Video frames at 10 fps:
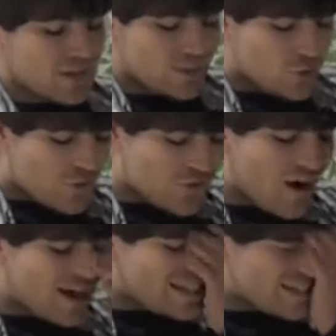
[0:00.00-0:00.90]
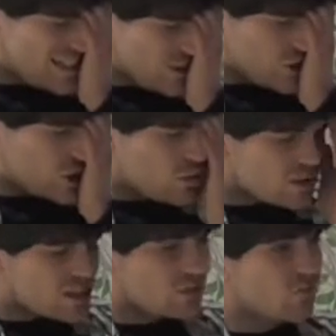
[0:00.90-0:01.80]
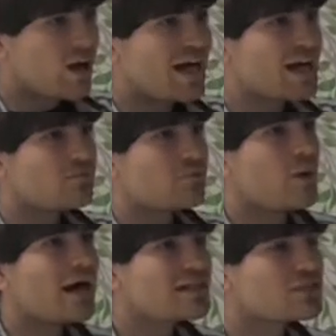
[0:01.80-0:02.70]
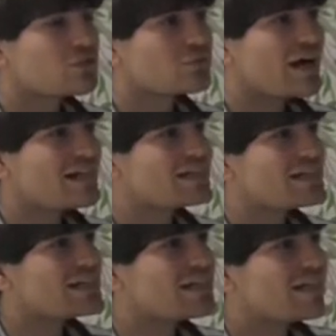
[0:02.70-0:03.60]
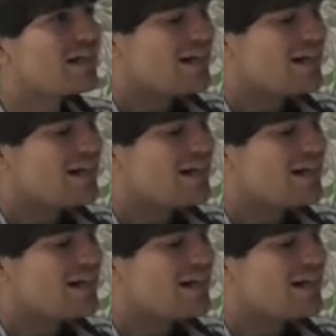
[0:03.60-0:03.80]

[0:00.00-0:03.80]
your thighs and your shoulders are the right head for my head to rest. And